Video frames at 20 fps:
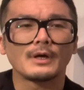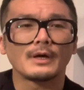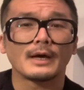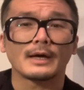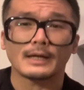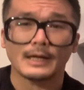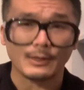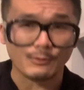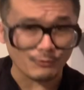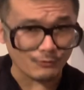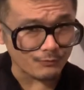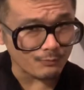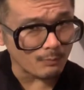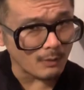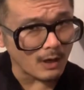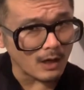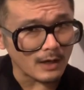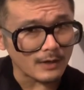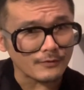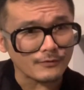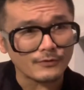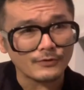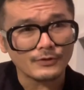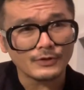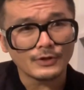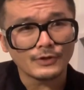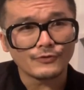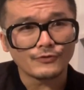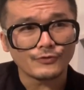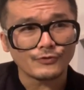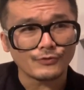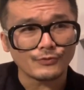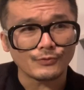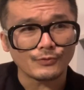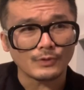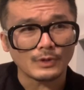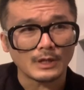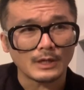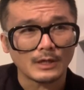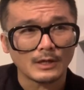and I respond
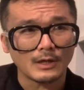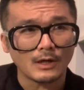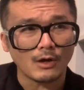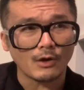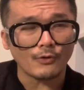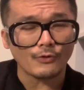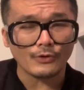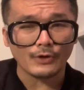to all